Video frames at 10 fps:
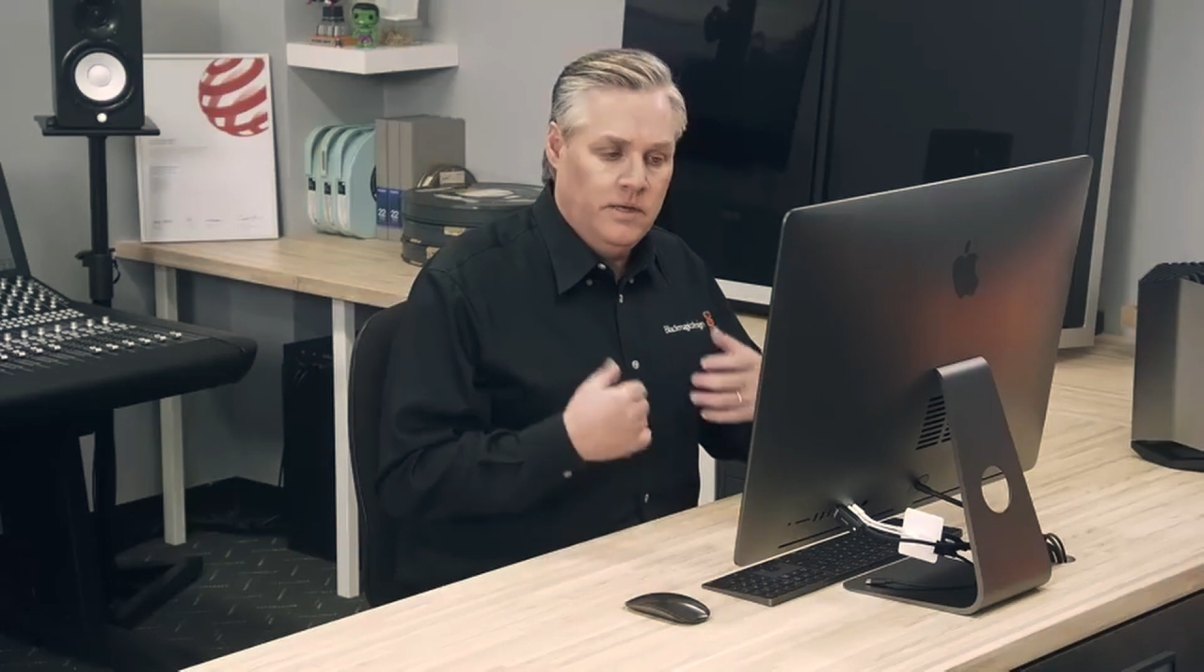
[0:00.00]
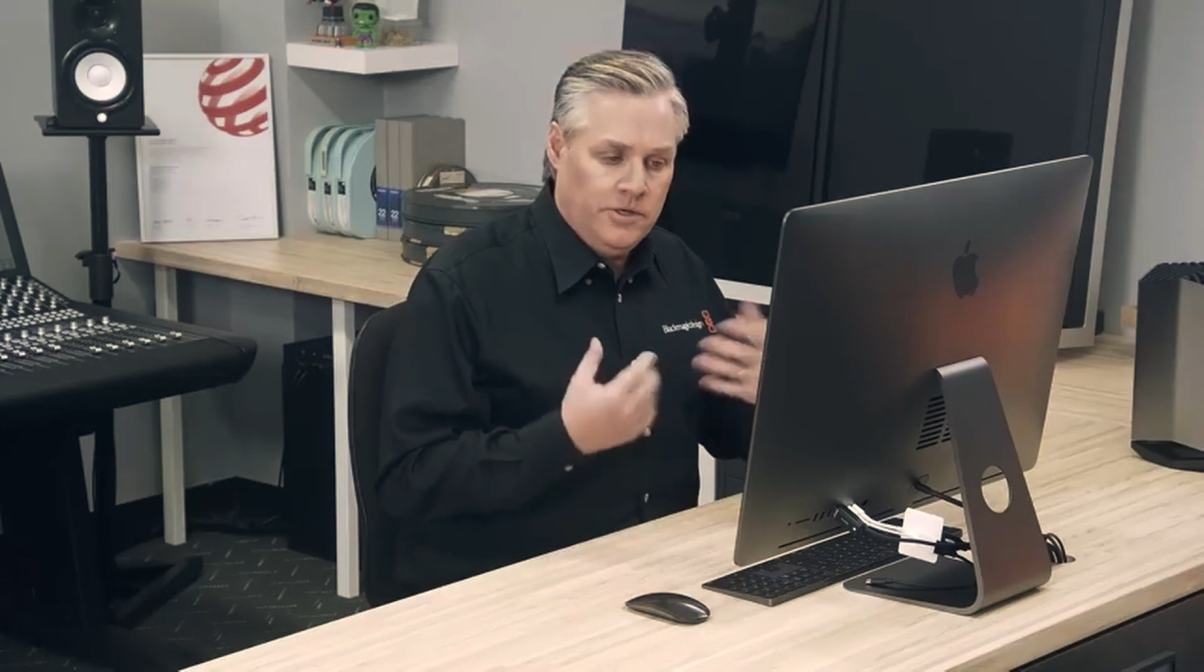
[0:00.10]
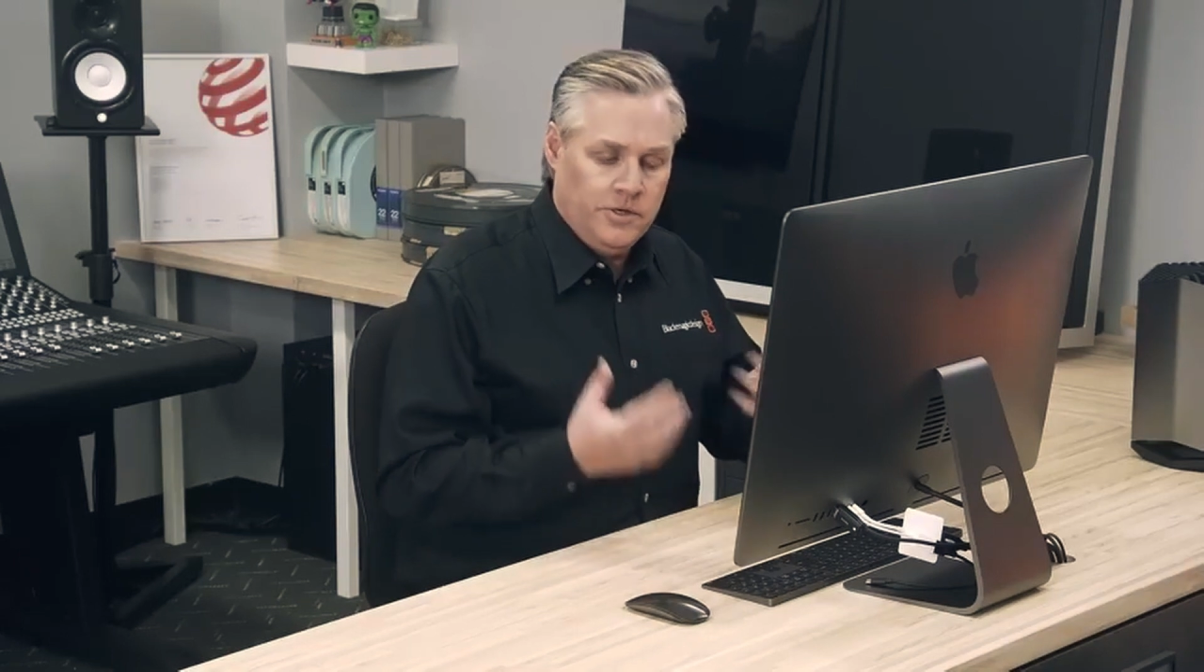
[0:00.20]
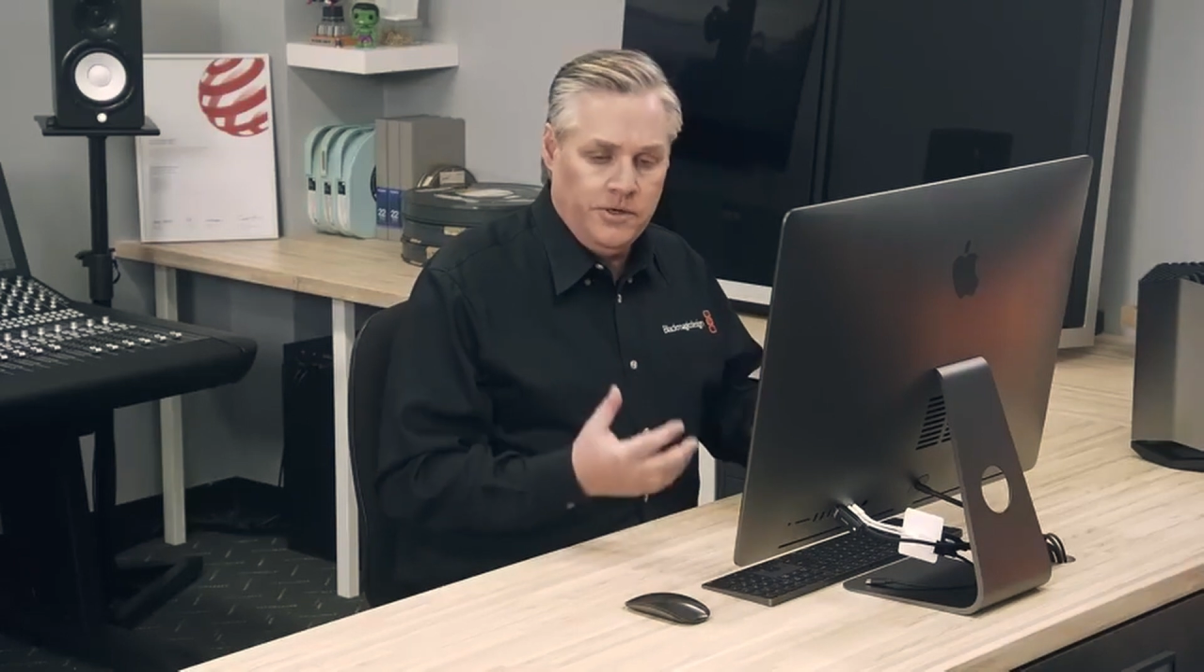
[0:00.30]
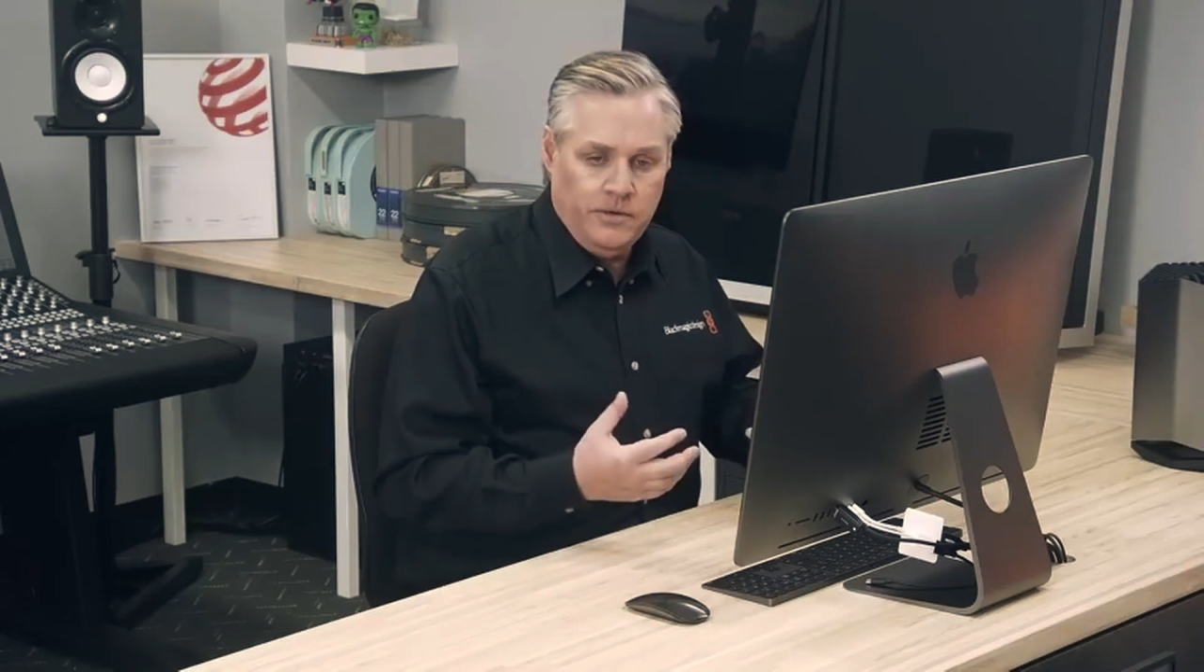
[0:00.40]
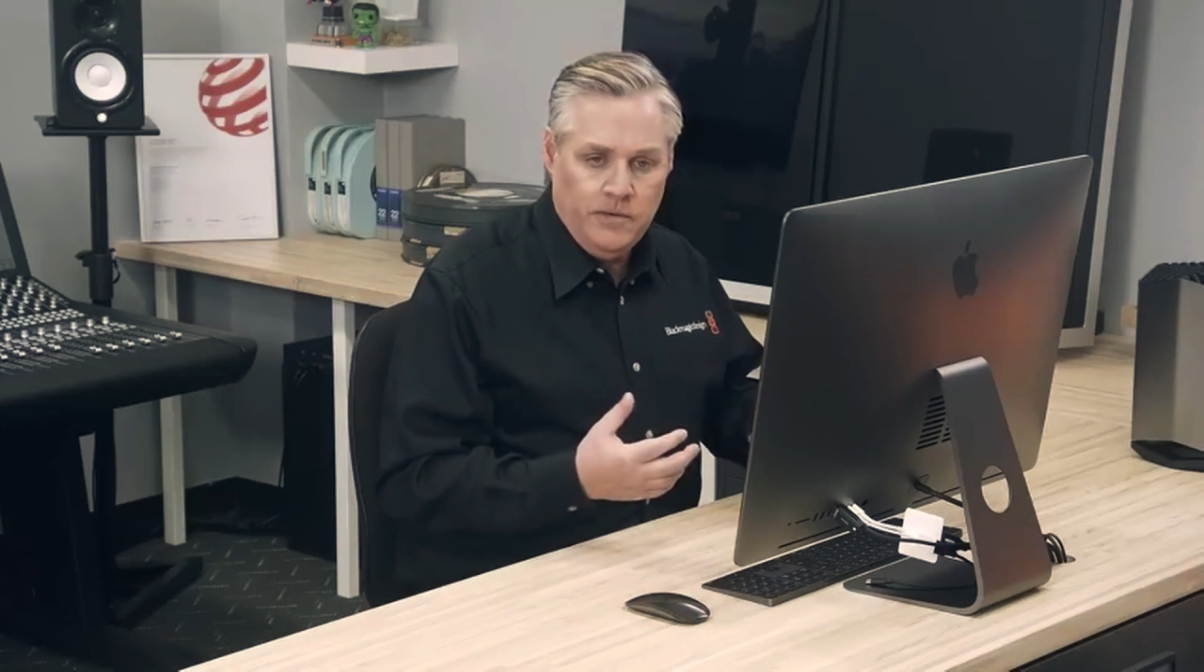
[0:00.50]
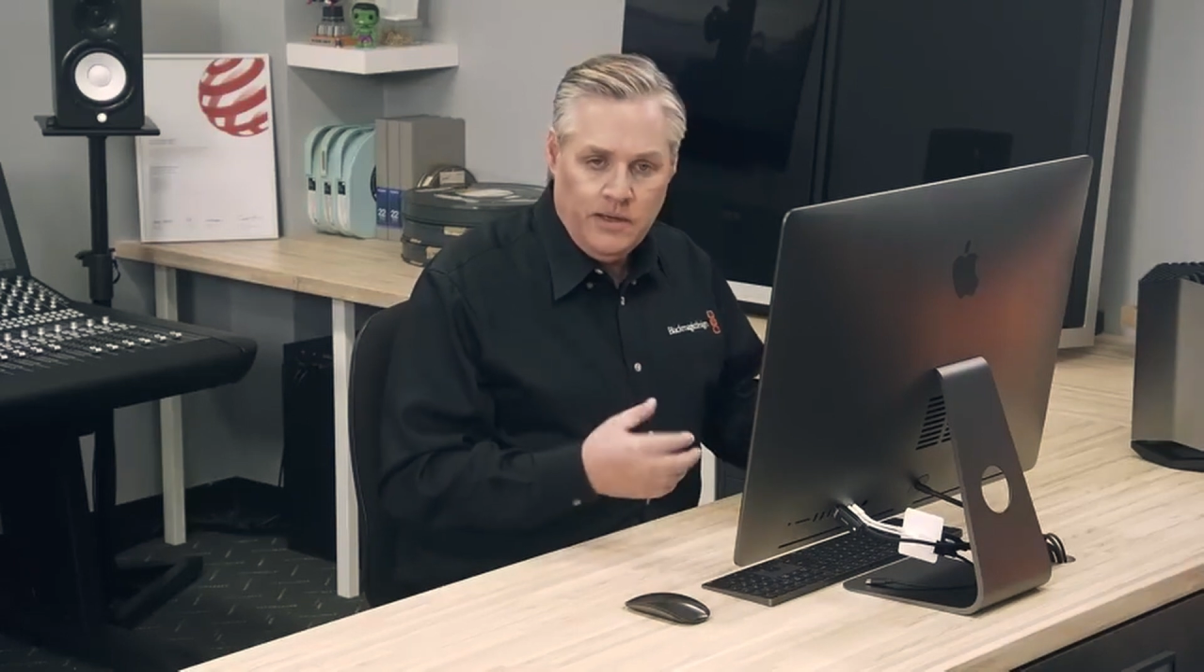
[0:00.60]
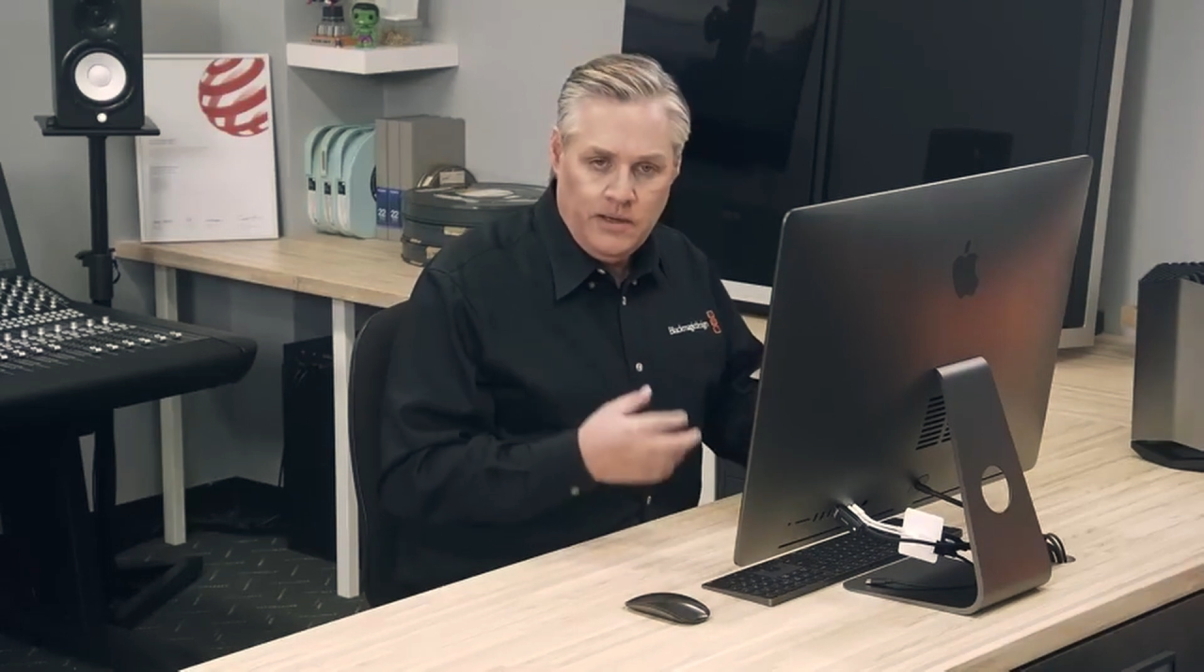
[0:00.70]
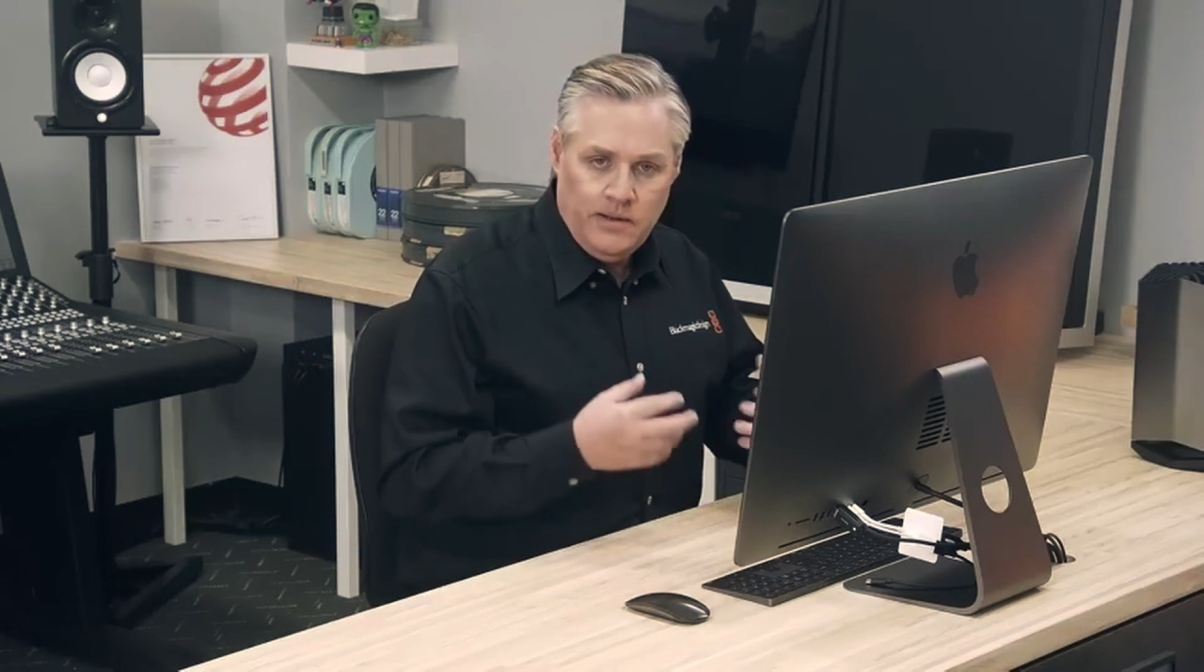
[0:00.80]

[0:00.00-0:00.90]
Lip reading: issue,